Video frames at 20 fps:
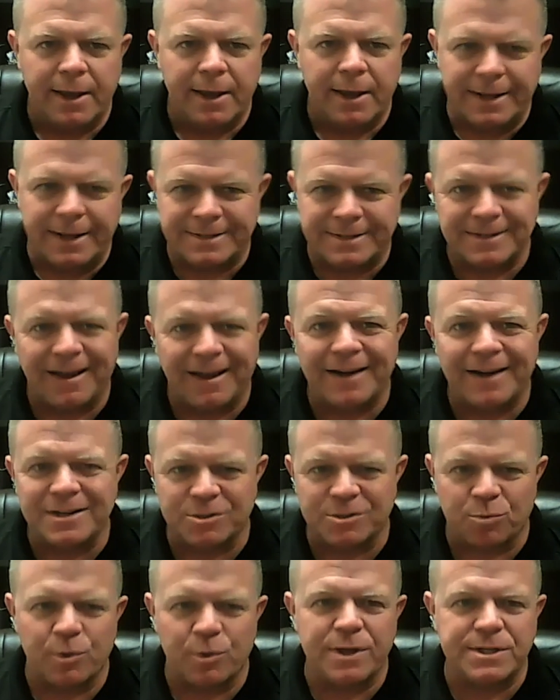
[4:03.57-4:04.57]
it's not
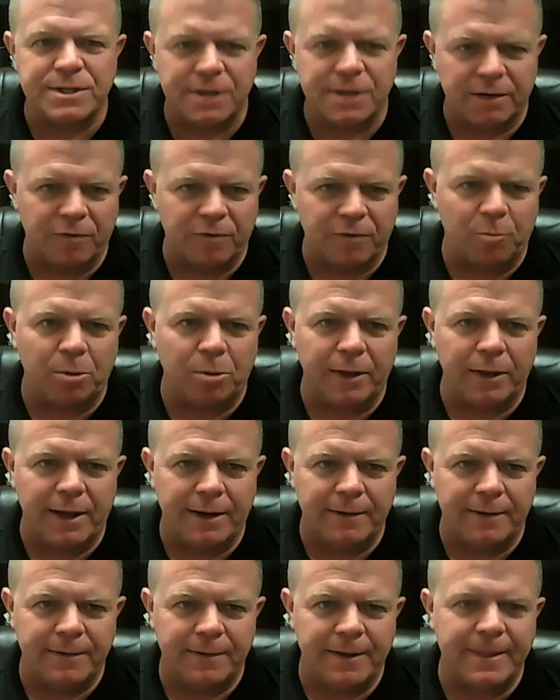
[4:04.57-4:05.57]
as rigid of a blade,
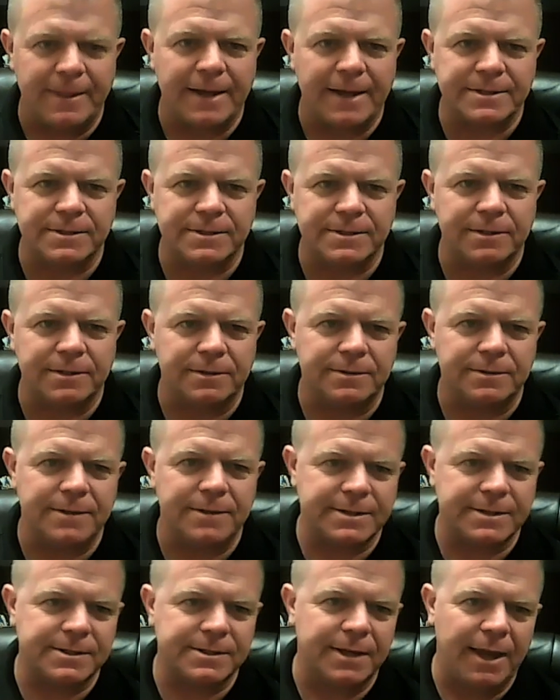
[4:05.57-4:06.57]
and that's to
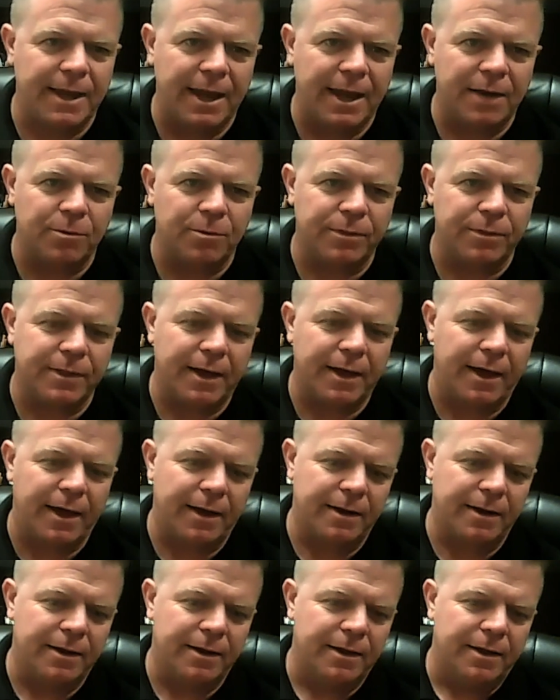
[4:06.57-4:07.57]
aid with
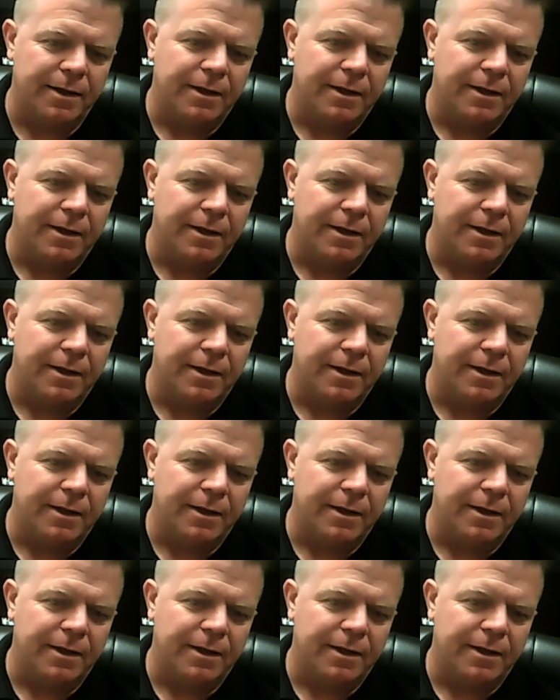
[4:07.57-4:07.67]
that